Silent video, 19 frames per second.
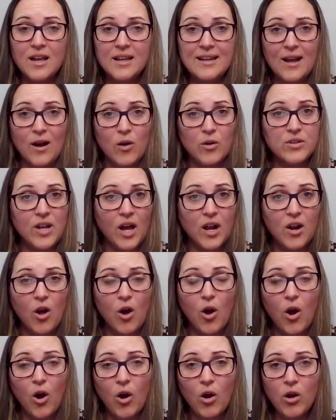Now, not
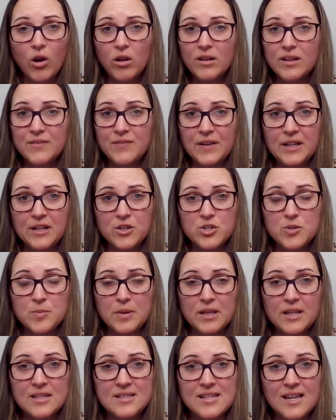all Advantage plans